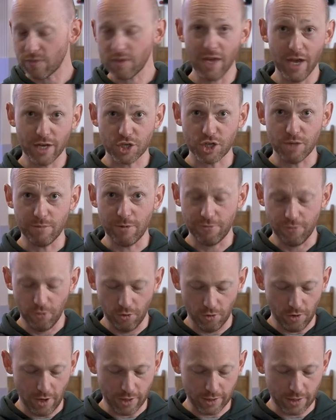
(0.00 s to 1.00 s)
Actually,
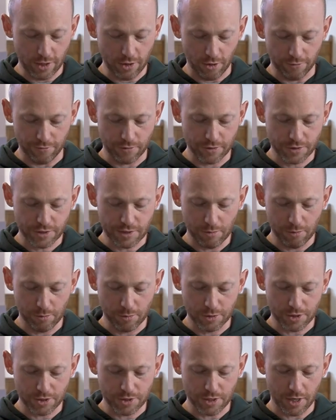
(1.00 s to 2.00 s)
before I kick off, someone
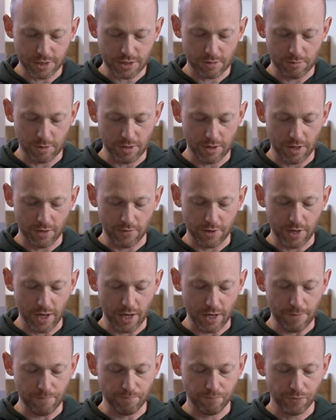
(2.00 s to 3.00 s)
was just asking me the other
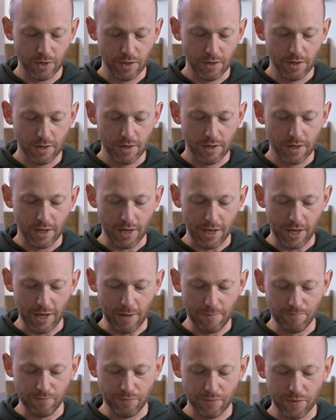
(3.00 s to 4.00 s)
day
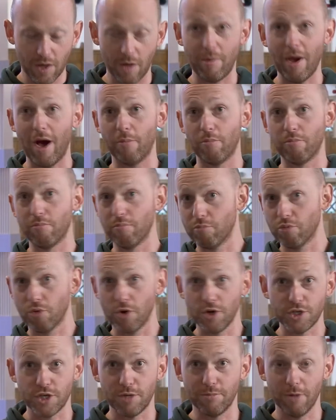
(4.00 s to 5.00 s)
about
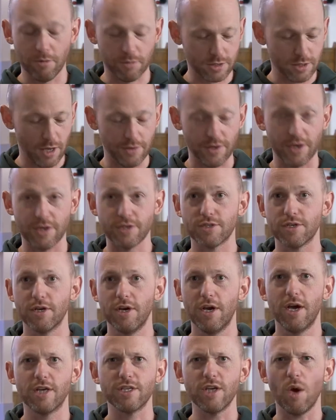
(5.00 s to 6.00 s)
preaching in moments like
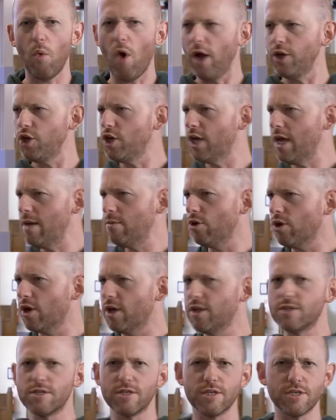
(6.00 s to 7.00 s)
this. It's like, why do you keep
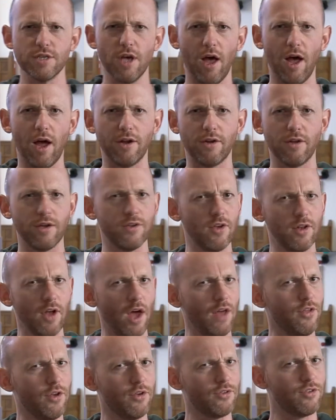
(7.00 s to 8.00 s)
looking to the side? Is it
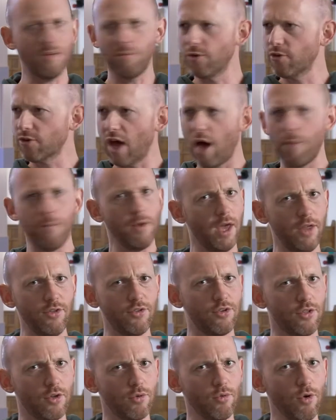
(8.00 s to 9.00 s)
like that someone's coming
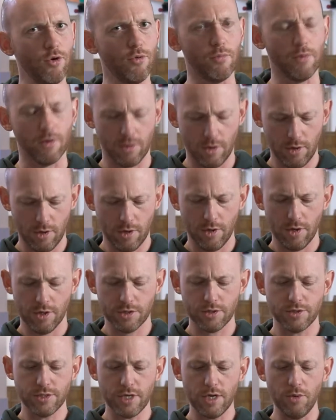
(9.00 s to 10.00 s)
into the room?
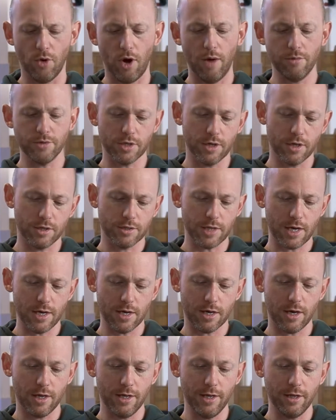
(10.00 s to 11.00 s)
So I tell you what, I'm just going to
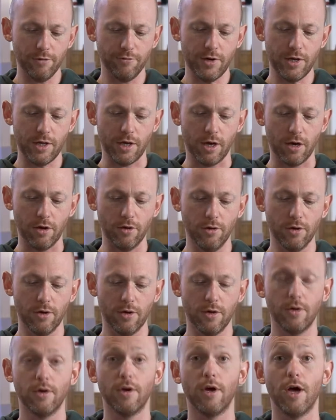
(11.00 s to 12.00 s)
take a little video
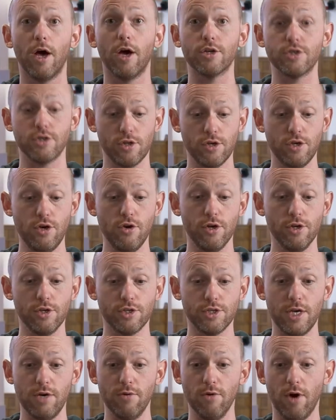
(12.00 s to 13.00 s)
so that you can
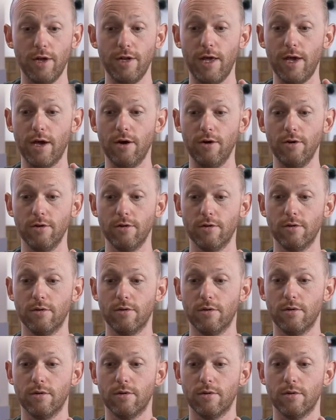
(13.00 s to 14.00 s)
see right now,
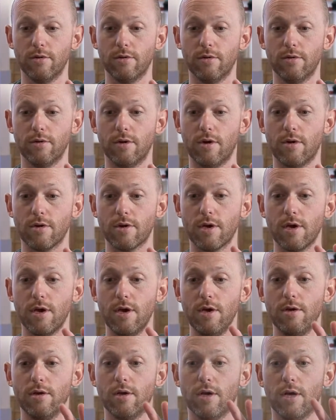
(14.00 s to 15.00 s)

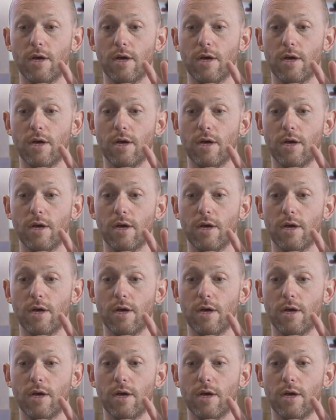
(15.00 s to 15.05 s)
okay,